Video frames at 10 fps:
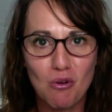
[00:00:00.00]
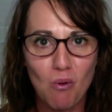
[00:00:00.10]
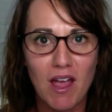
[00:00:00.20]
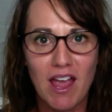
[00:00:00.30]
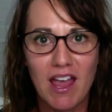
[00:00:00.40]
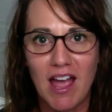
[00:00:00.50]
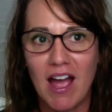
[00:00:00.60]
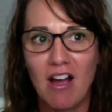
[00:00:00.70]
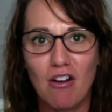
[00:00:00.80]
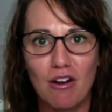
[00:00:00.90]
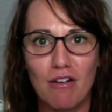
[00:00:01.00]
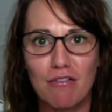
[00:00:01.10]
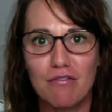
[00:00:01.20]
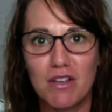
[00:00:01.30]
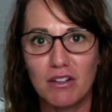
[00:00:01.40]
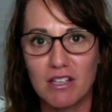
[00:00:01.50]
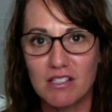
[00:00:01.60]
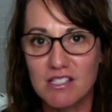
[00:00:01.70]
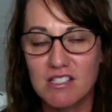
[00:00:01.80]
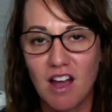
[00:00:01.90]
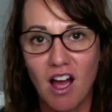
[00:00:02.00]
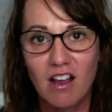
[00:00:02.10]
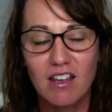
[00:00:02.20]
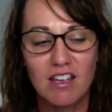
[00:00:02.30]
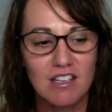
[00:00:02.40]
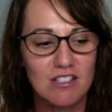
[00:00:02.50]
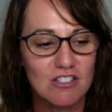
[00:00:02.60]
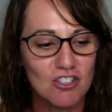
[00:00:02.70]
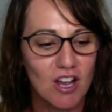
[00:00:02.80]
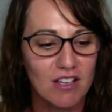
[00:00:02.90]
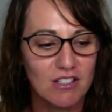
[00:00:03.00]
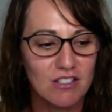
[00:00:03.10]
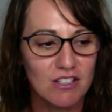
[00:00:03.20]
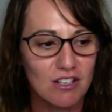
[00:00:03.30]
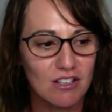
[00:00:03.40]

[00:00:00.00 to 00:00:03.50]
way out of feeling stuck is just,